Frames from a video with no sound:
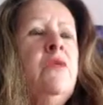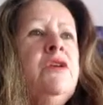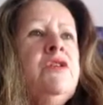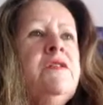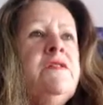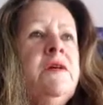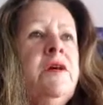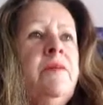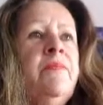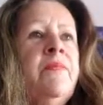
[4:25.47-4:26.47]
which is
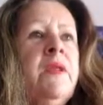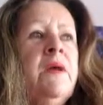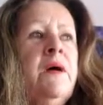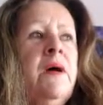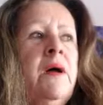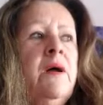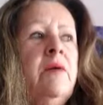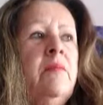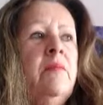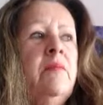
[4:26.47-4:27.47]
an
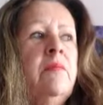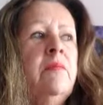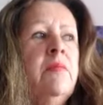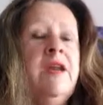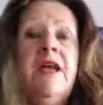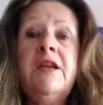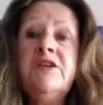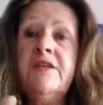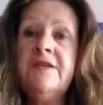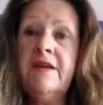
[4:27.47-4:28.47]

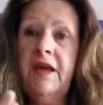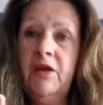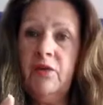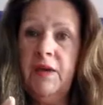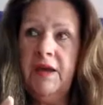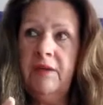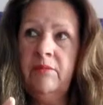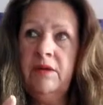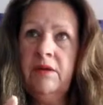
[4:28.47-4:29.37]
energetic gateway